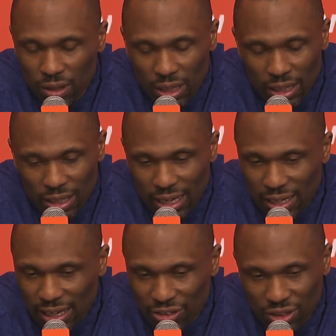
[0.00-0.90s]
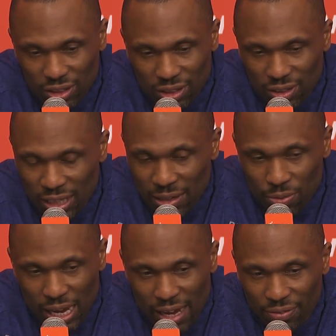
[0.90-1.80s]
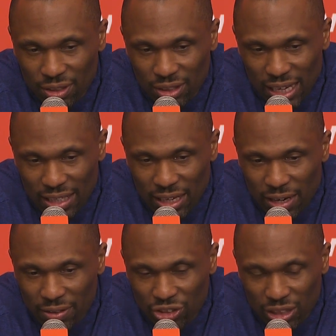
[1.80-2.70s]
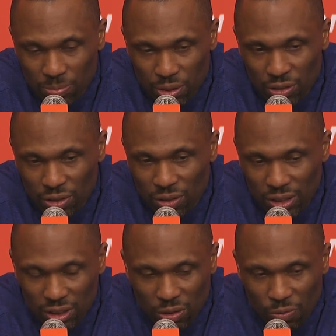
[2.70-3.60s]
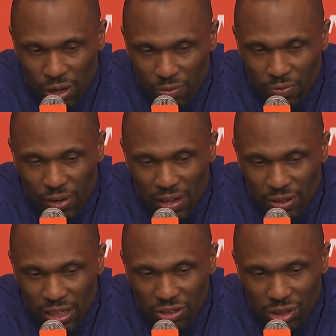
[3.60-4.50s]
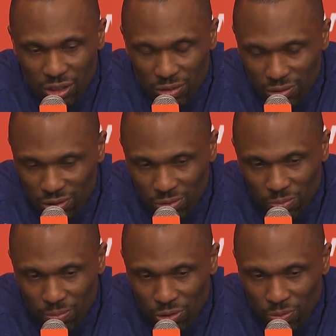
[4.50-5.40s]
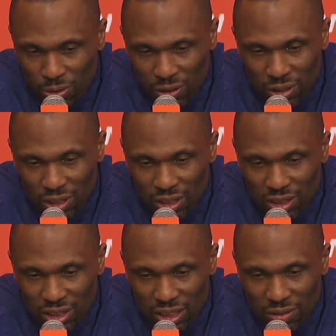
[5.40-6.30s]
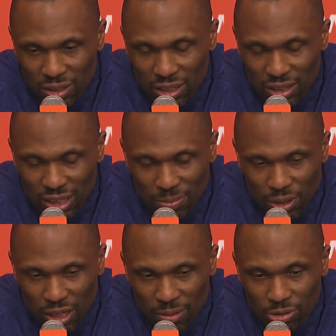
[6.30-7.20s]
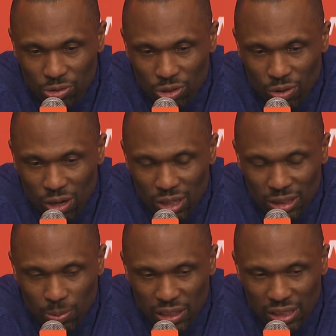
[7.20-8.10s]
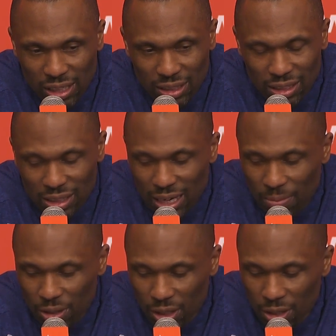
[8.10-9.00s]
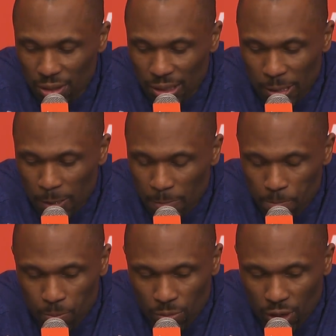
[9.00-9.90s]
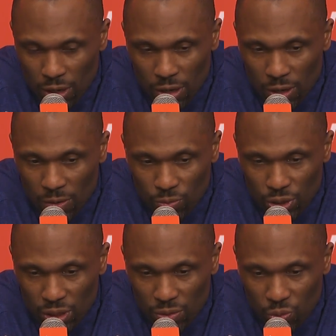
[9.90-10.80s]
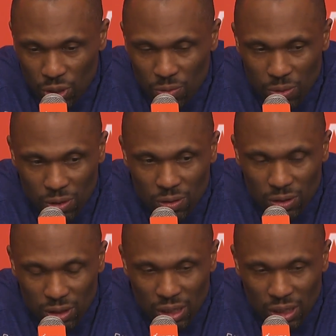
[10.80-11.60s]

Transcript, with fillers: And I just think we have to stay there and just build on it. So for every foundation, you build another tier, and it becomes who you are, especially at this time of the year. And we will